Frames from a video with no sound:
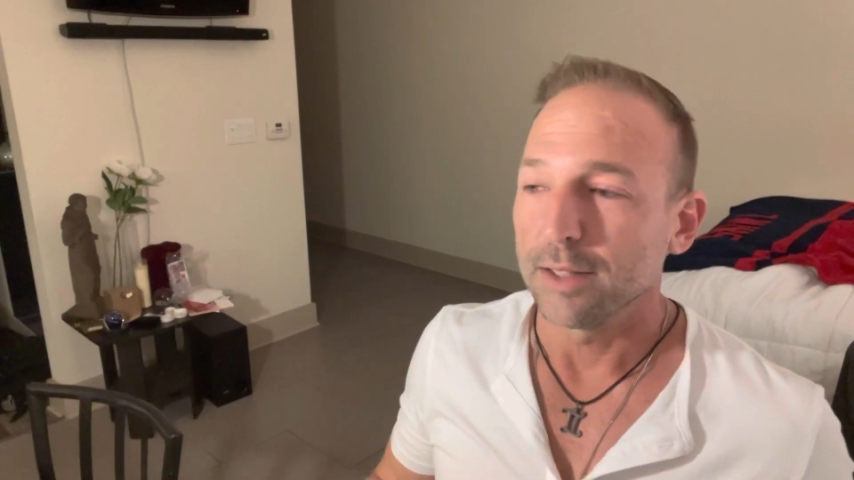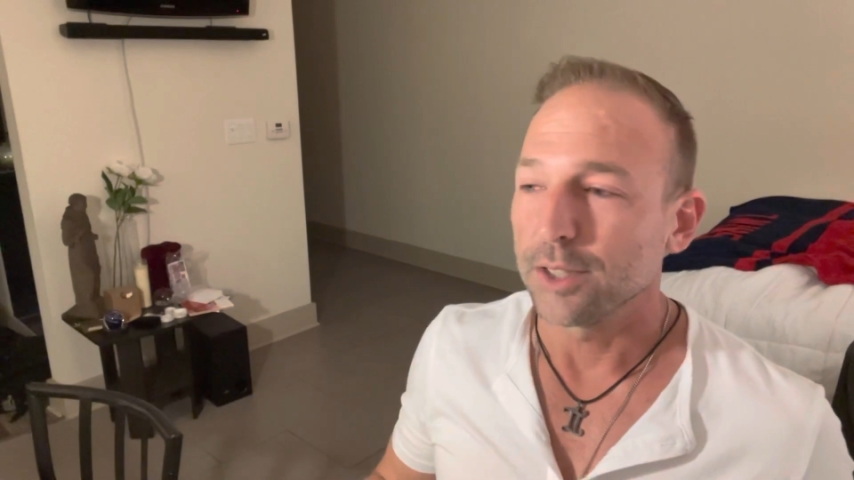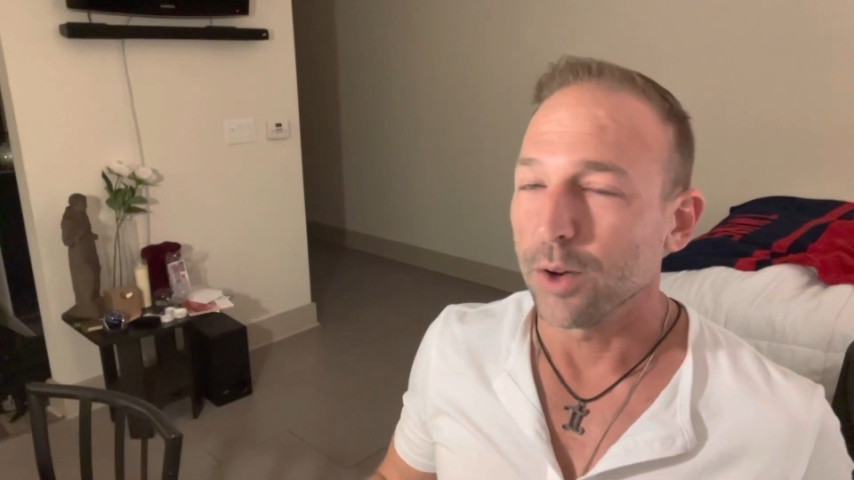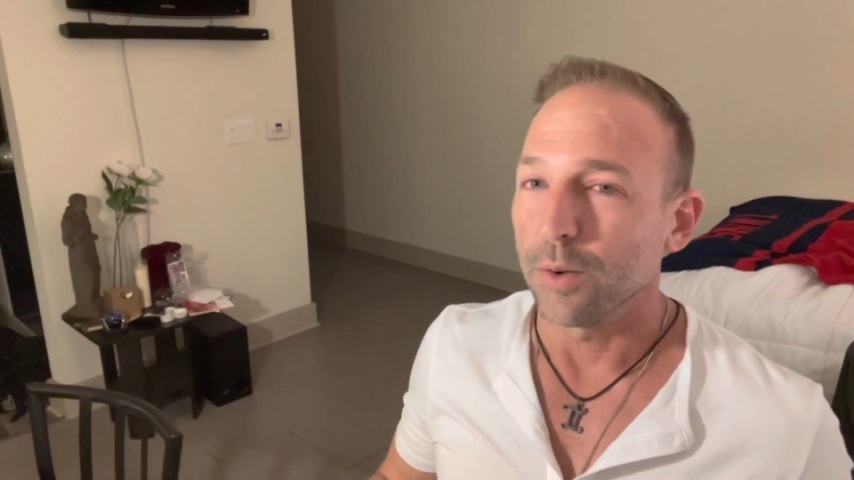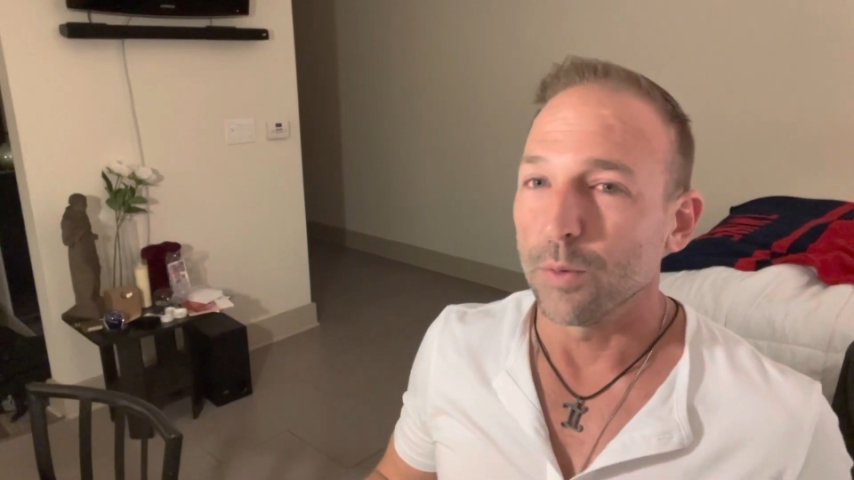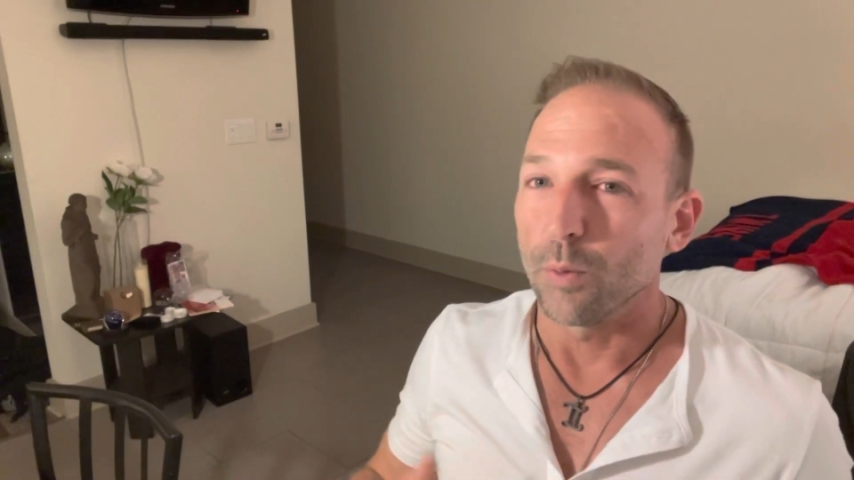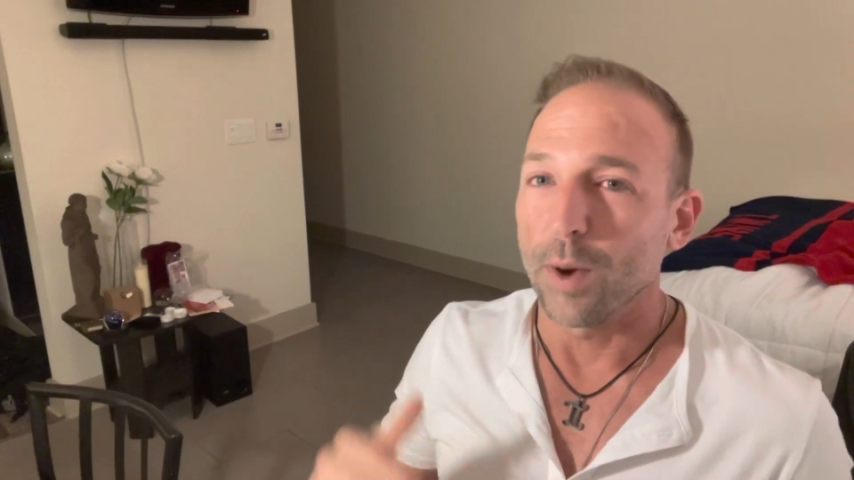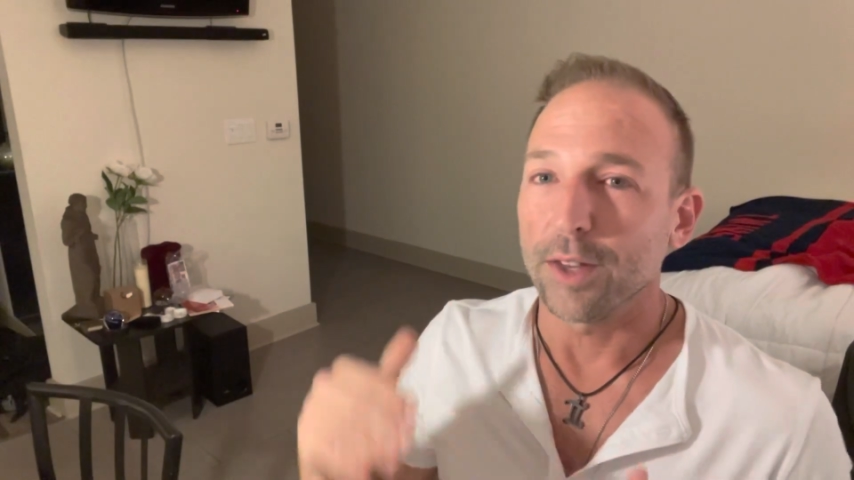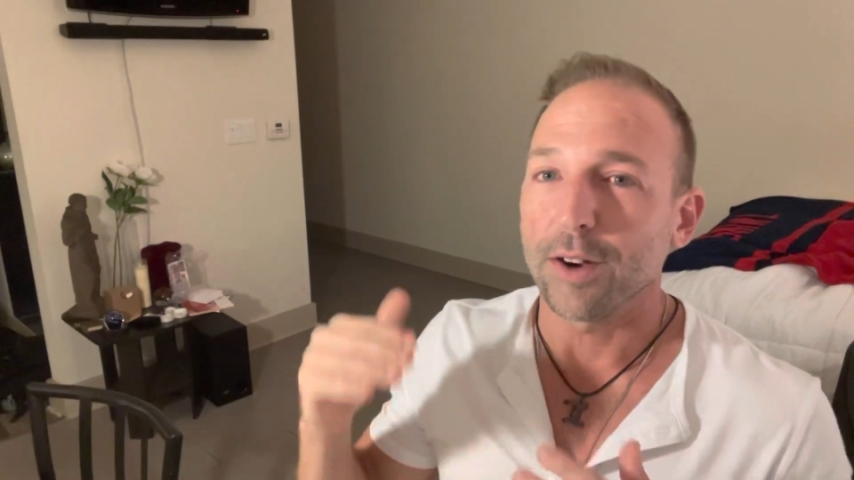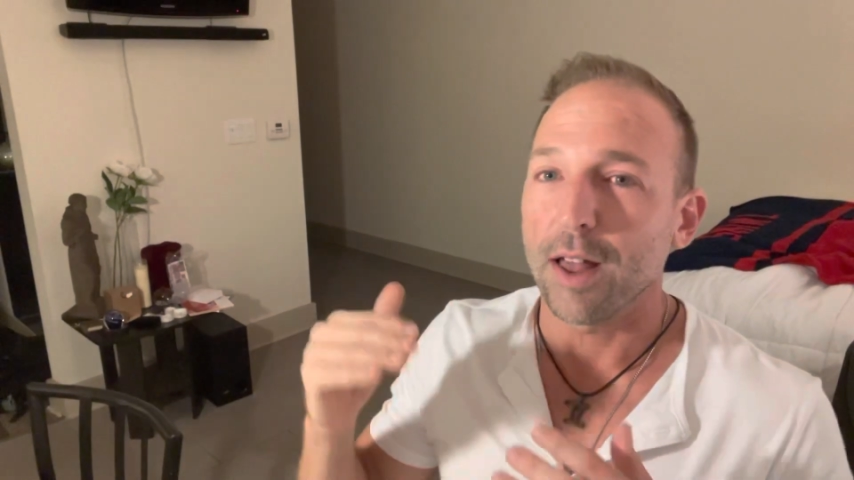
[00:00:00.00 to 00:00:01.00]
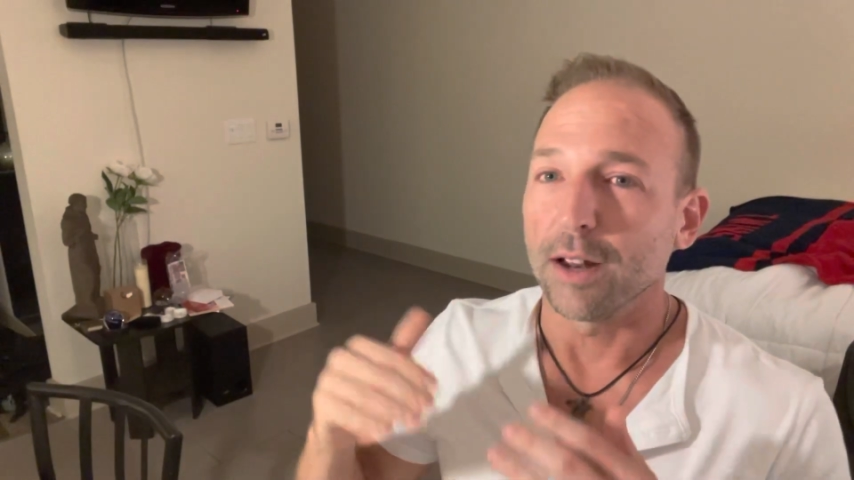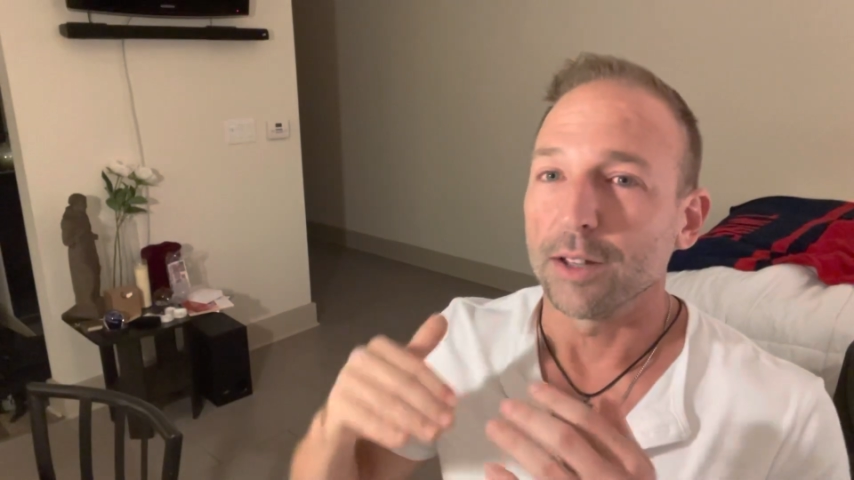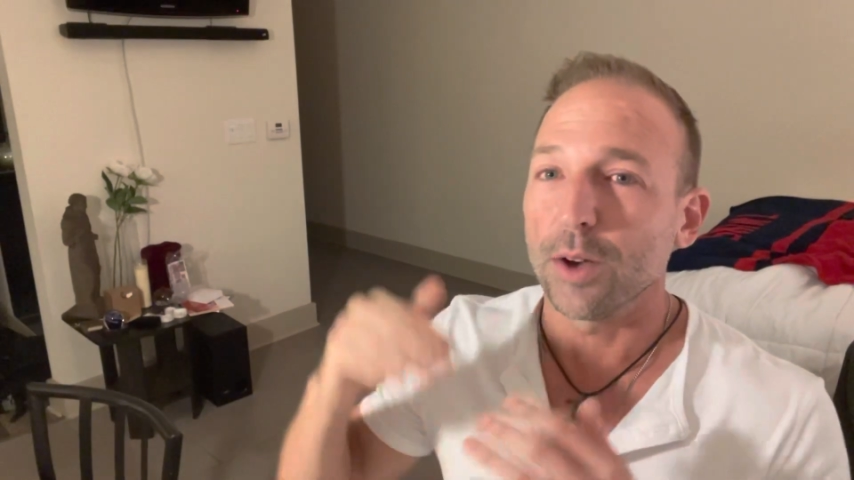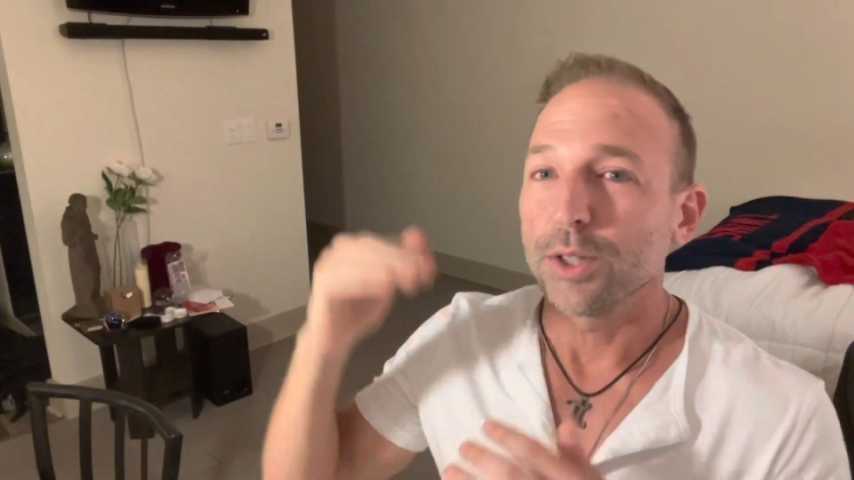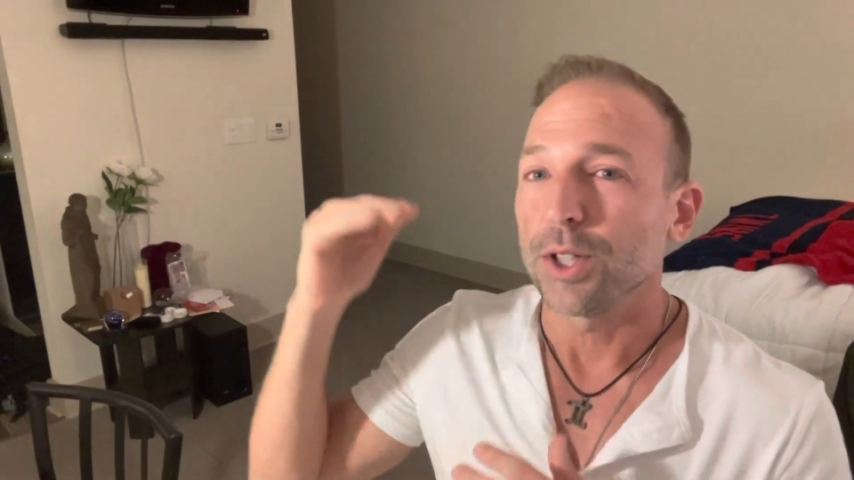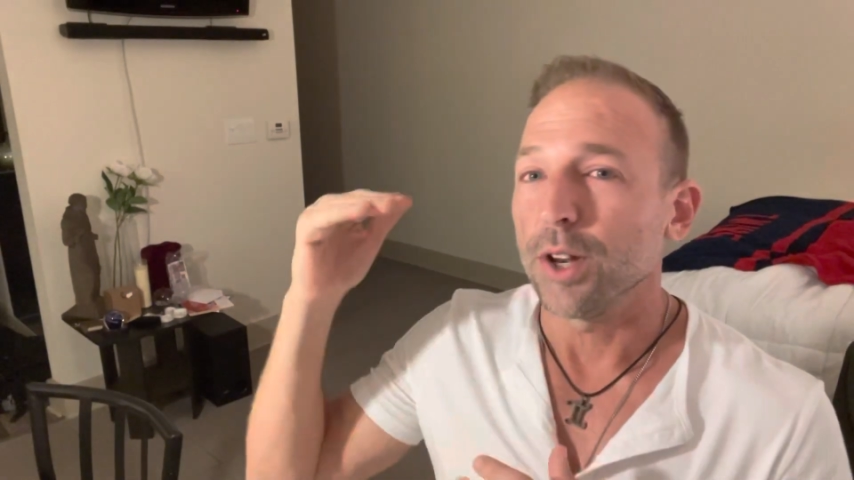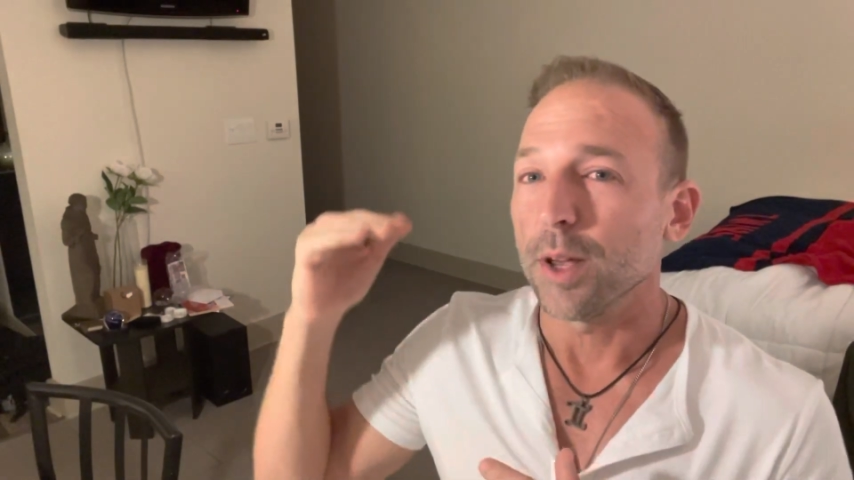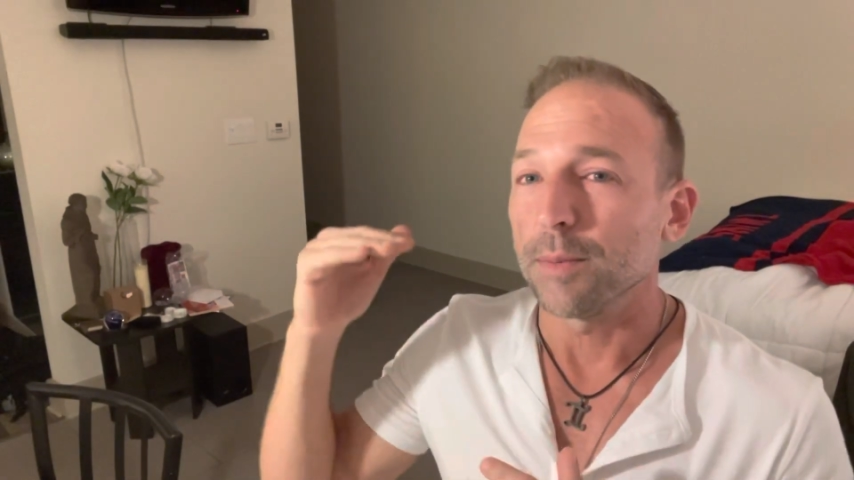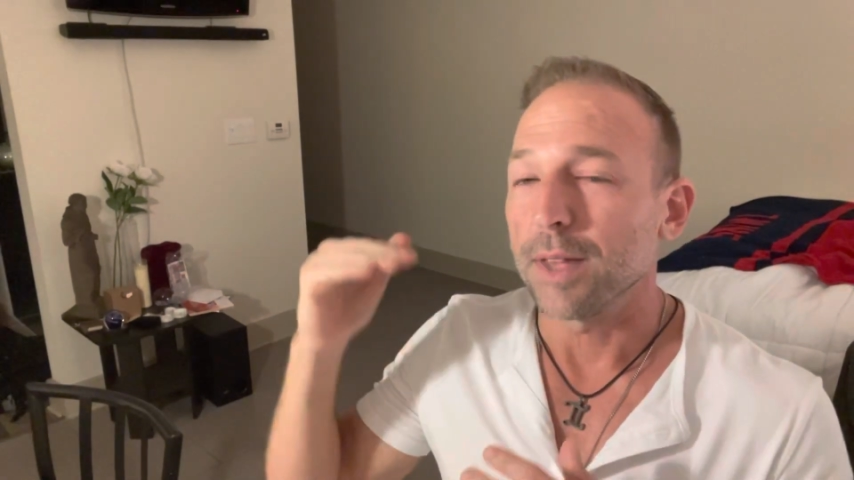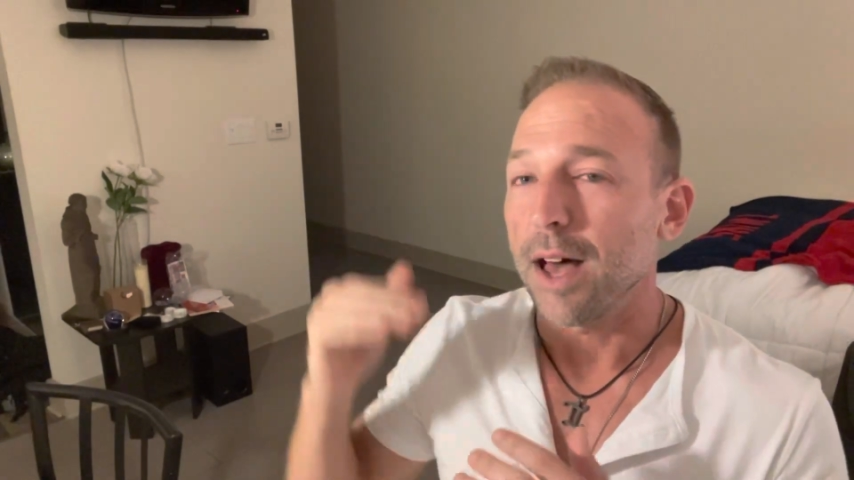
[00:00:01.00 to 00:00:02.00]
So whether you're on a low
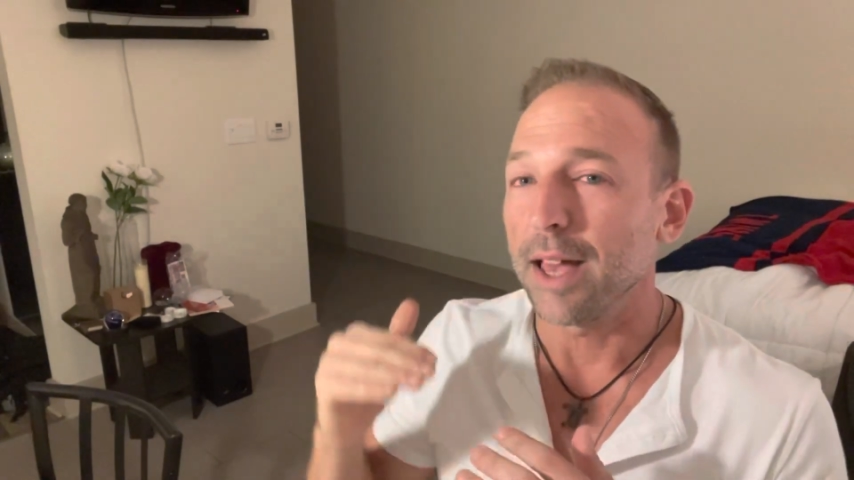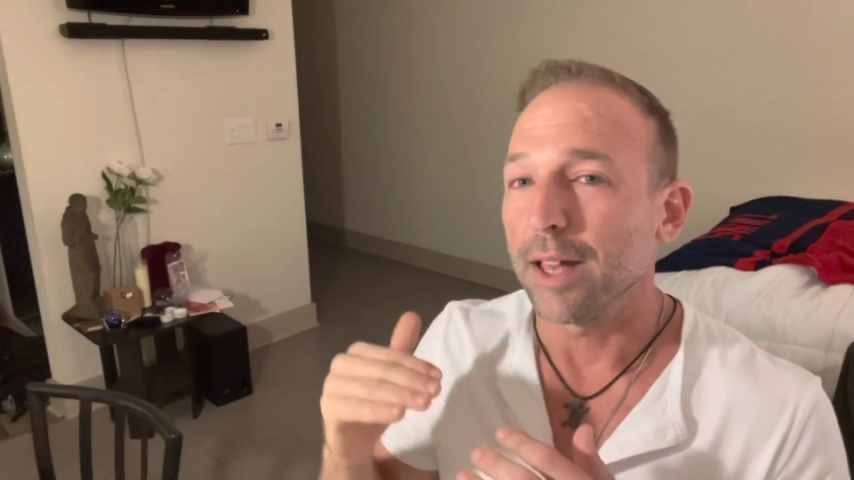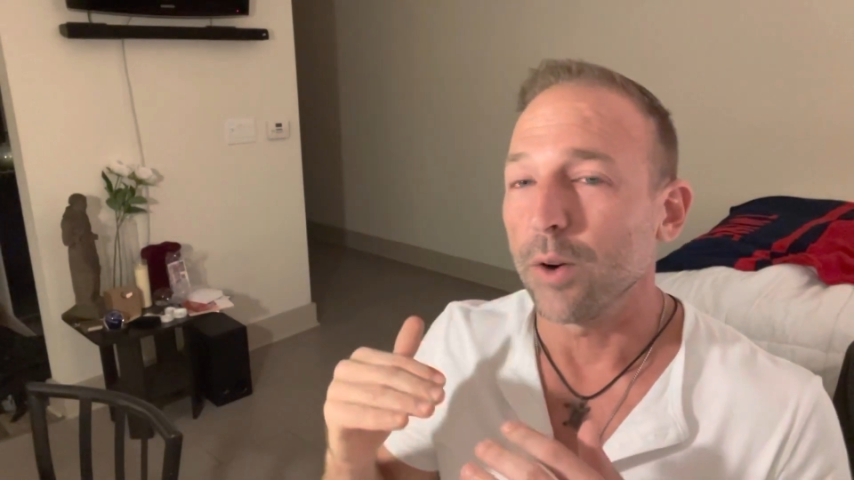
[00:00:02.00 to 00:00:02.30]
sodium diet